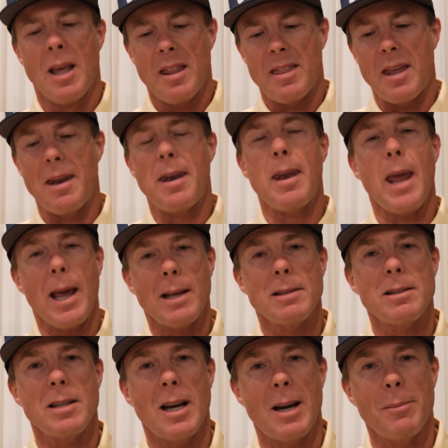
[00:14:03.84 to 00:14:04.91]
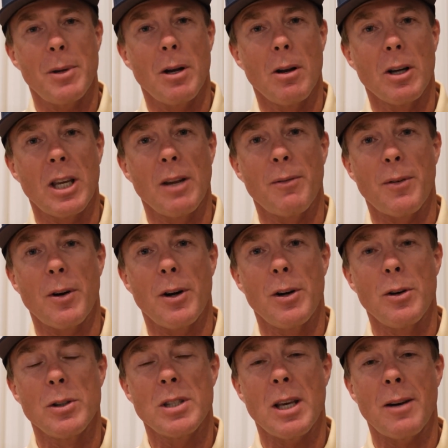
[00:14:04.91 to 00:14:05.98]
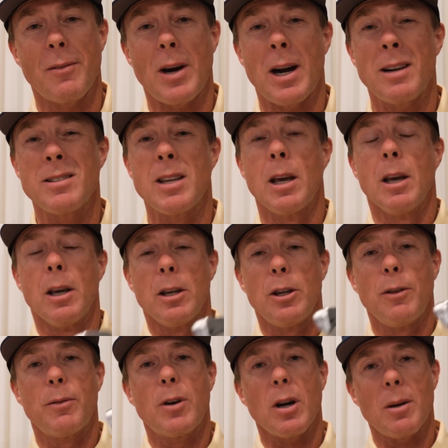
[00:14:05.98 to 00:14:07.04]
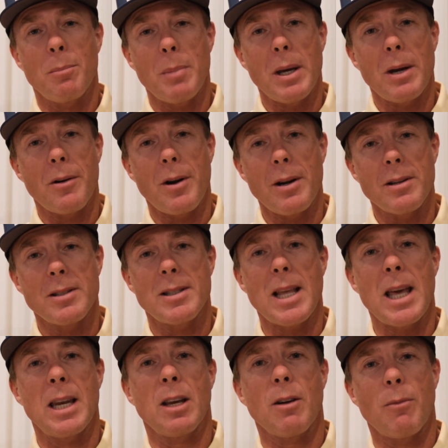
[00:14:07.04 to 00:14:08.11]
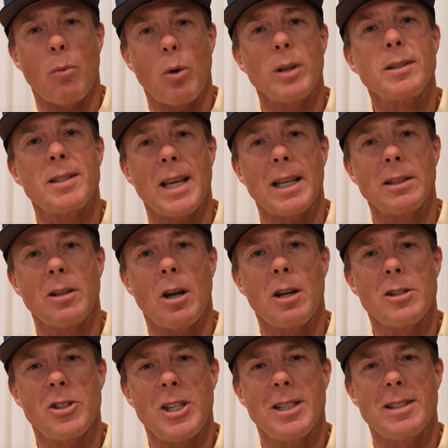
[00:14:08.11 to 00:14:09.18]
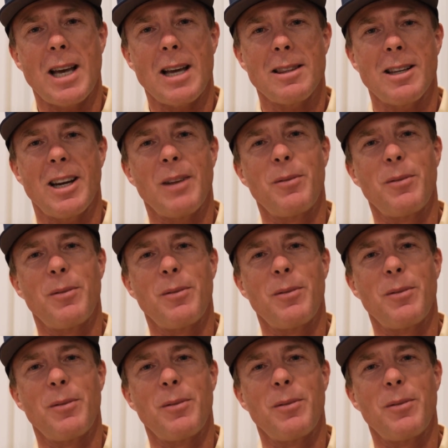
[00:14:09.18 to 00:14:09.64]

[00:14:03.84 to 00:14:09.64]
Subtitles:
The next time you're looking for a new set of irons, you've got a better understanding of what technology is out there.